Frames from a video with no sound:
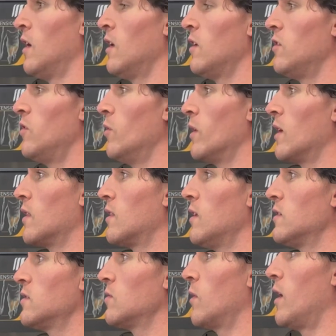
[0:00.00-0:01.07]
Doing it
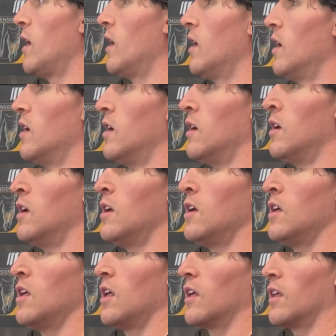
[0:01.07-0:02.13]
this way,
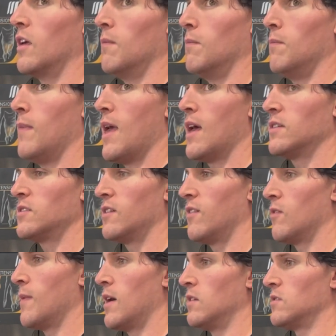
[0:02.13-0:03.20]
you get massive
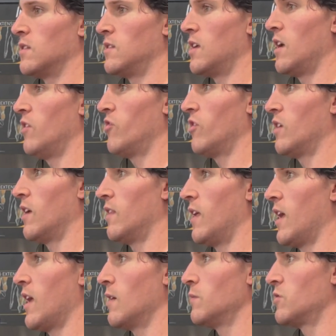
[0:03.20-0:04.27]
amounts of tension on the
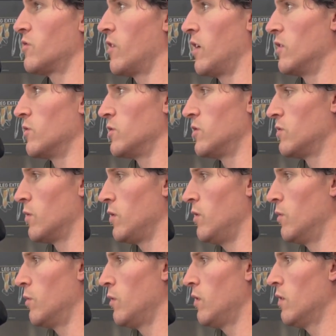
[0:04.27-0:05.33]
hamstrings, which is what you
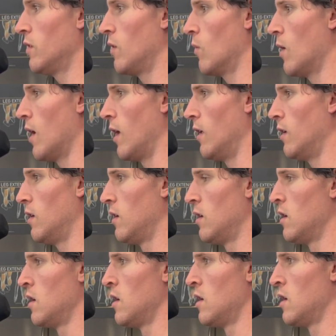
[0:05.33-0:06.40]
really want.
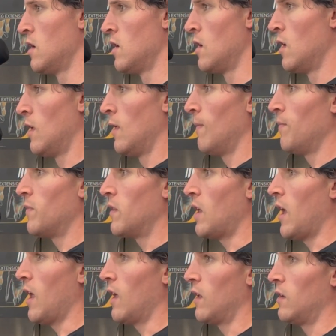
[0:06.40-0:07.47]

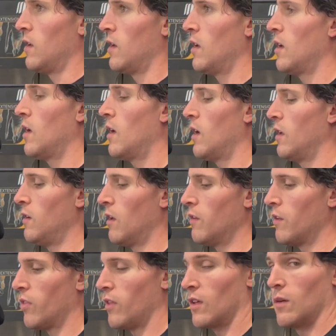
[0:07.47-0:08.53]
And another
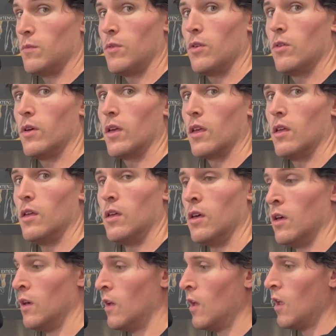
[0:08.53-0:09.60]
thing I'm doing,
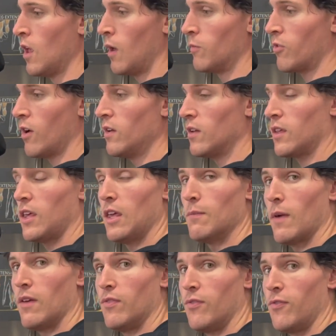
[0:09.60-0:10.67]
I'm trying to keep
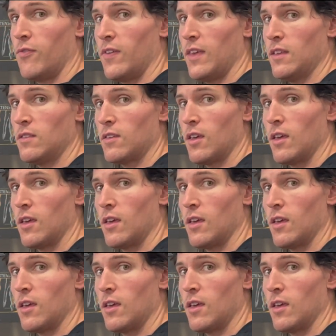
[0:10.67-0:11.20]
my feet